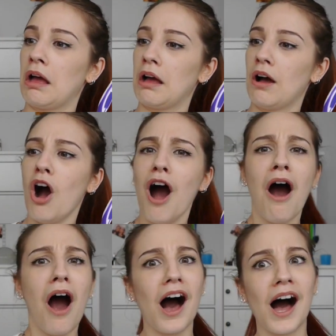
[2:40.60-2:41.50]

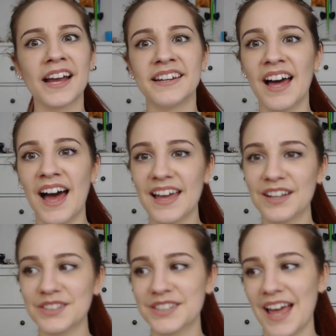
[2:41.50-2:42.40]
I
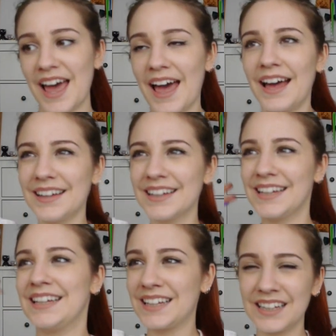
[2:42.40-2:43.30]
nailed
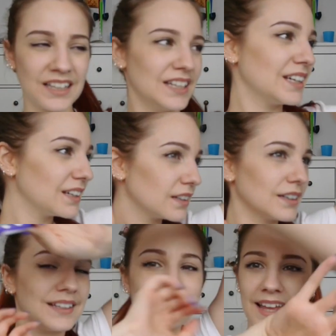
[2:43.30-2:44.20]
it.
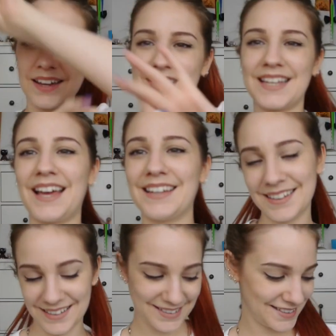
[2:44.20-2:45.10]
Nailed it.
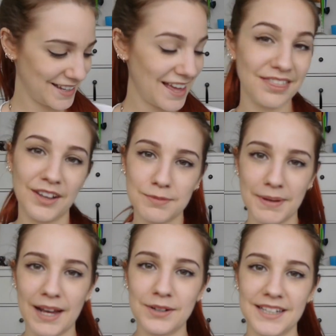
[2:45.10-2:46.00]
That was
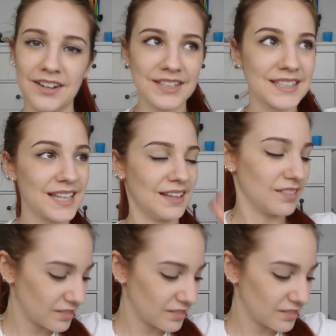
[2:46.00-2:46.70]
my nailed it dance. Do